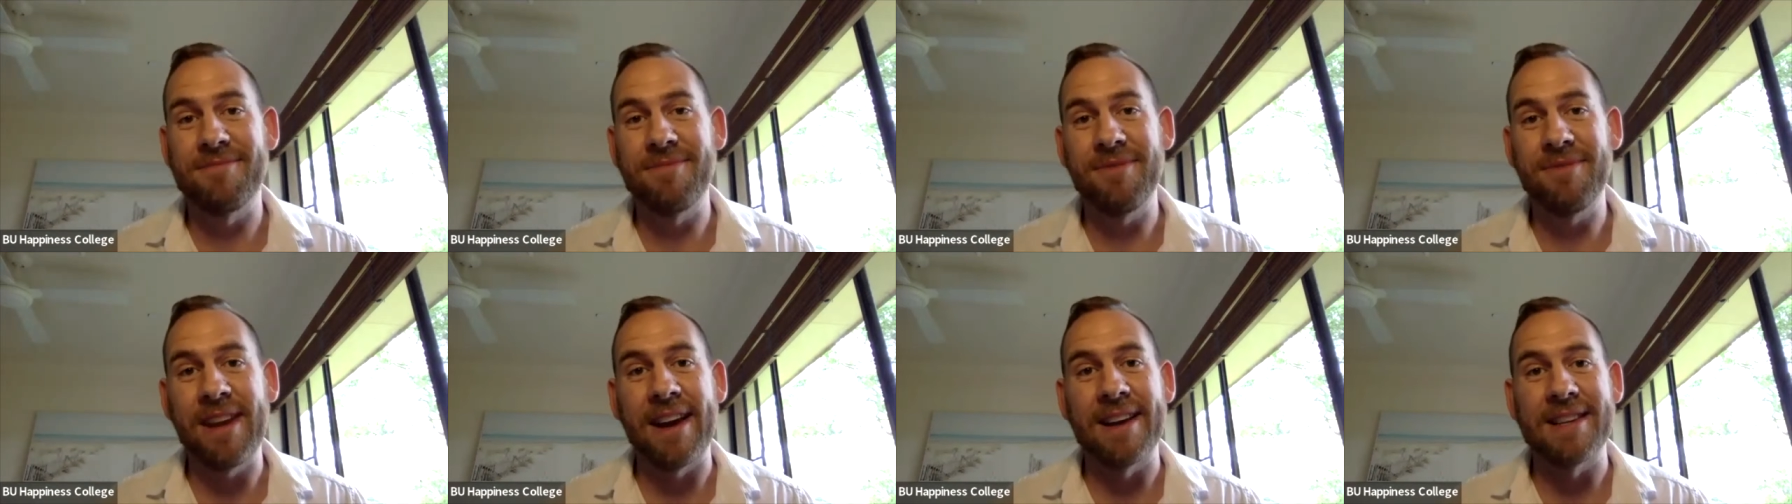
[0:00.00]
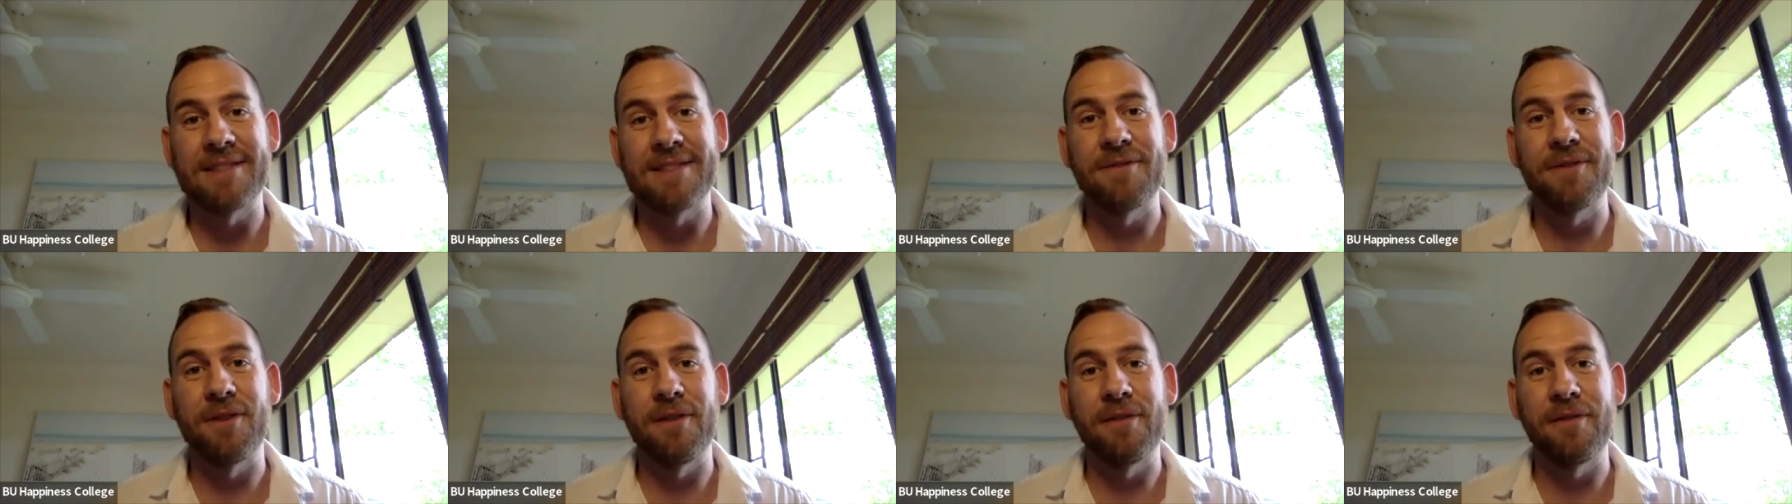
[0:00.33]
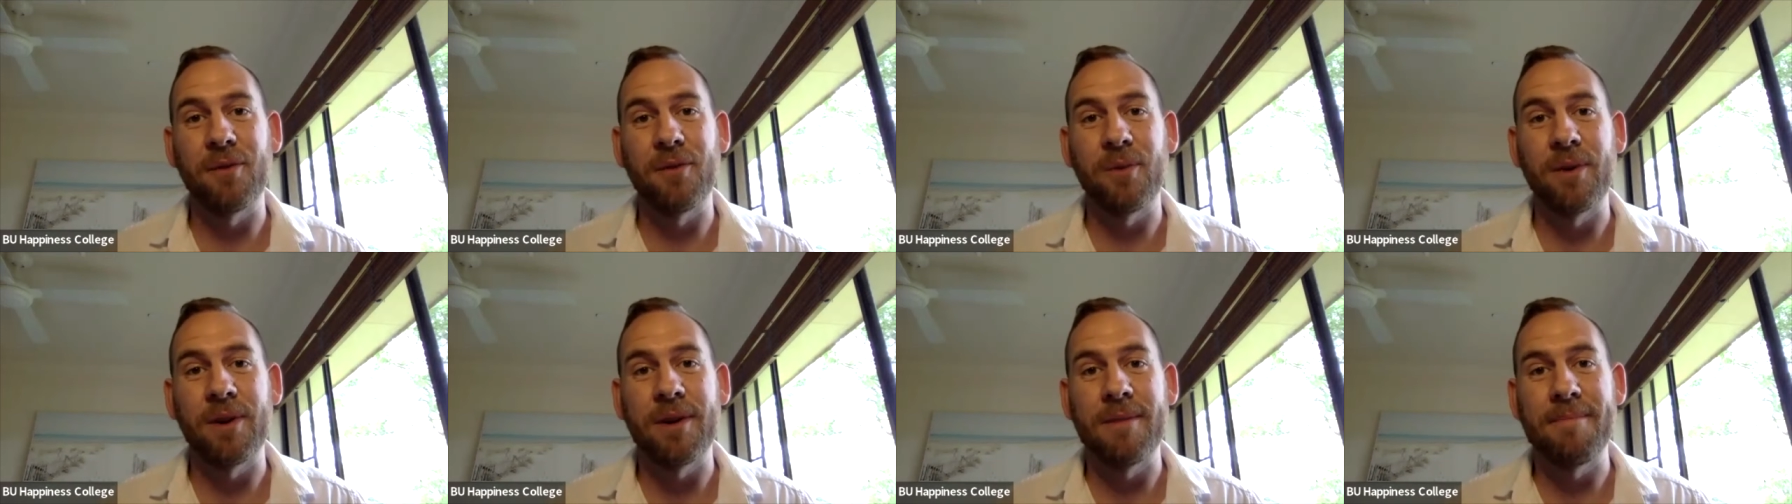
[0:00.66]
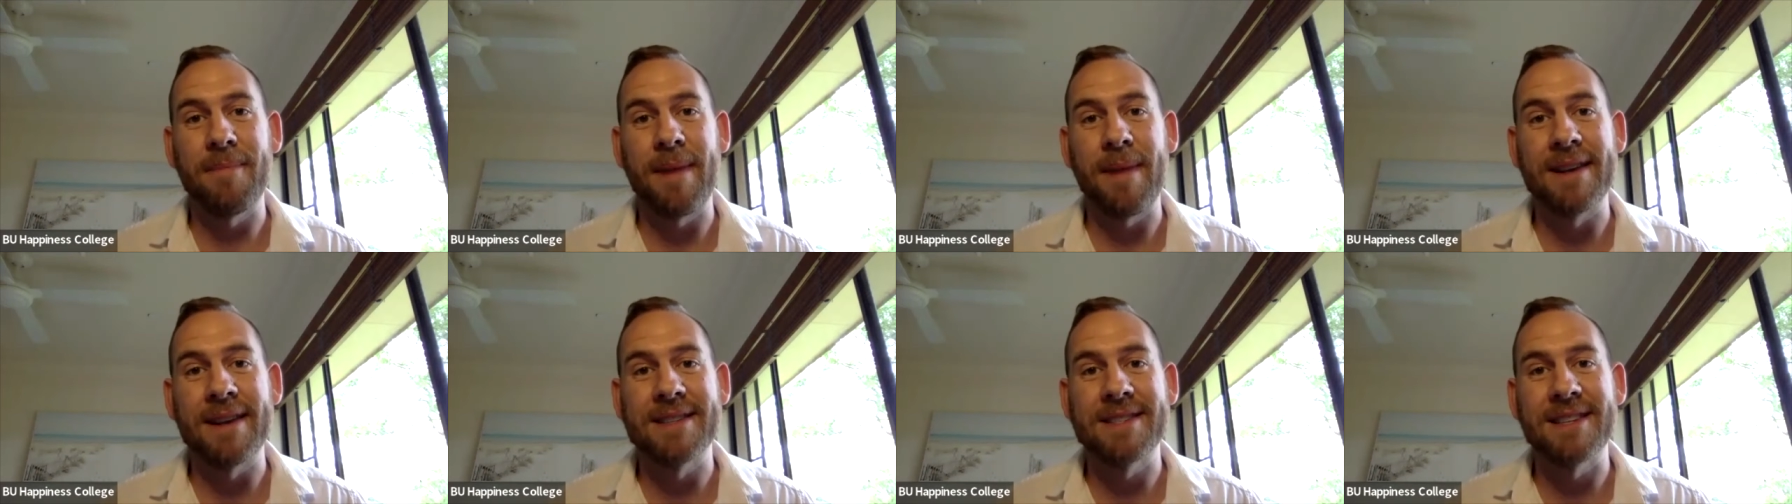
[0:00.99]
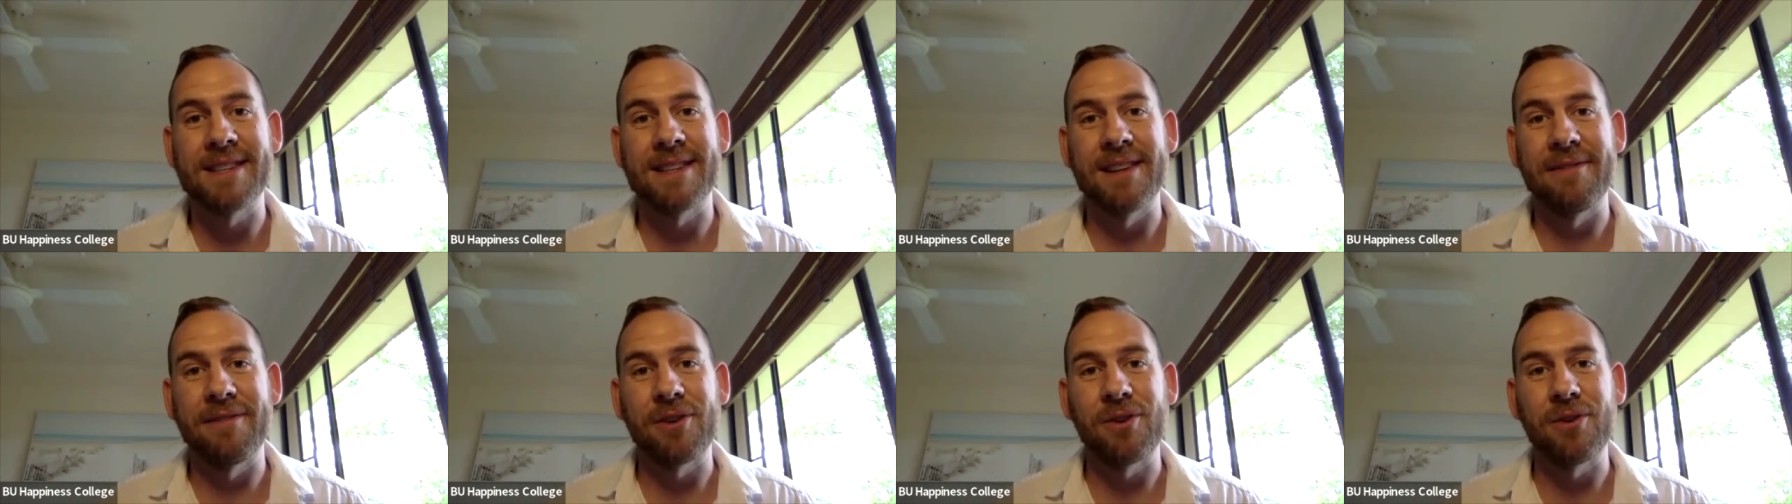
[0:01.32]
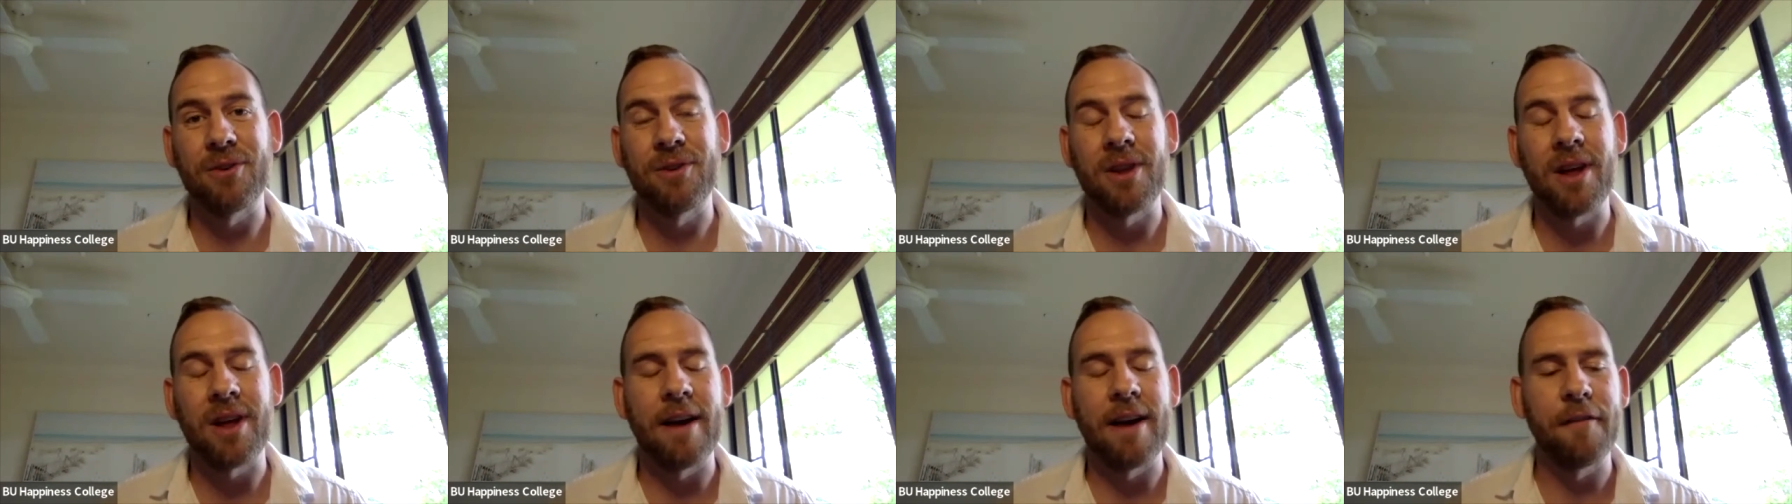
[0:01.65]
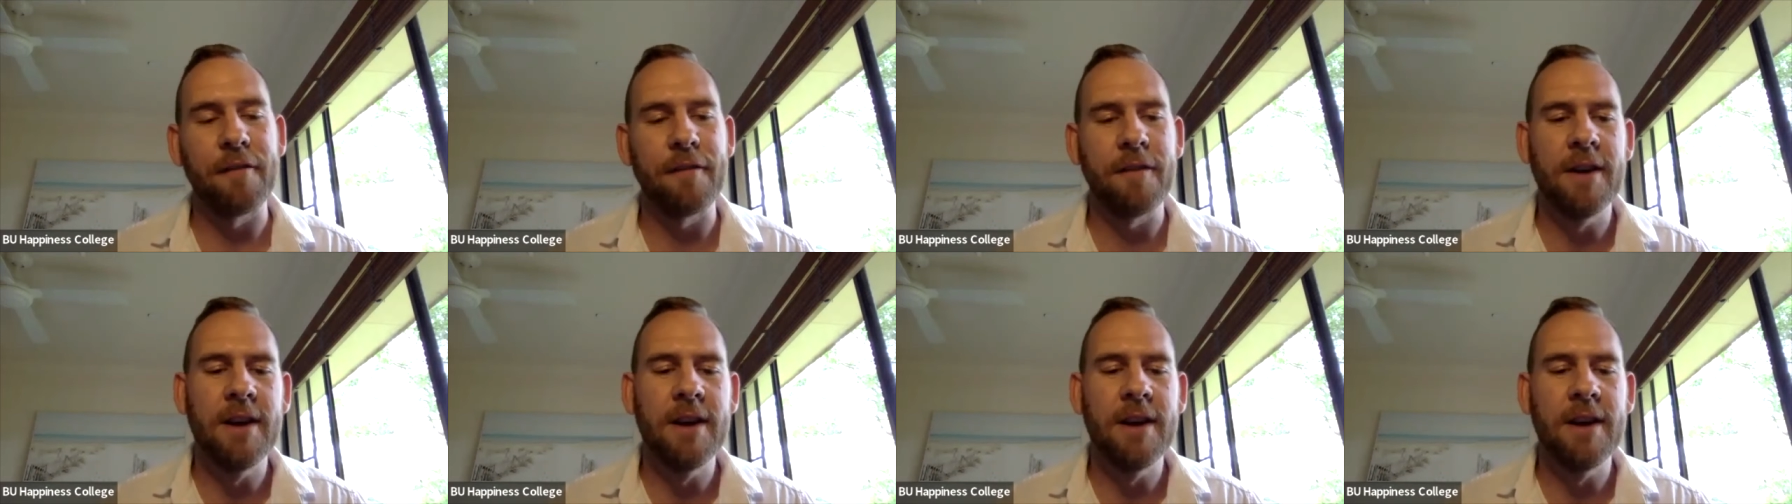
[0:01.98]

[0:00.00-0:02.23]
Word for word: guess, for, for what it meant to live a good life.